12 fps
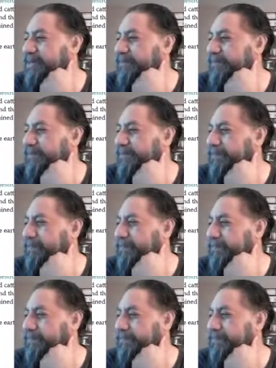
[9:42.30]

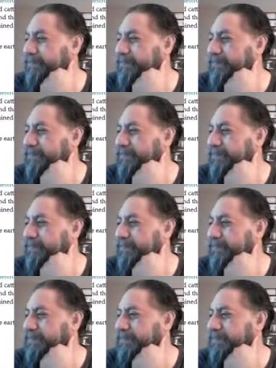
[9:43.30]

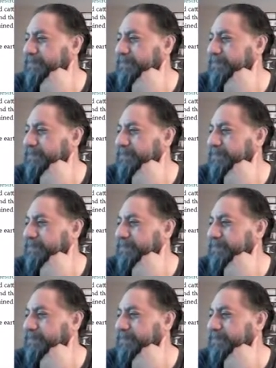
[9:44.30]
[no speech]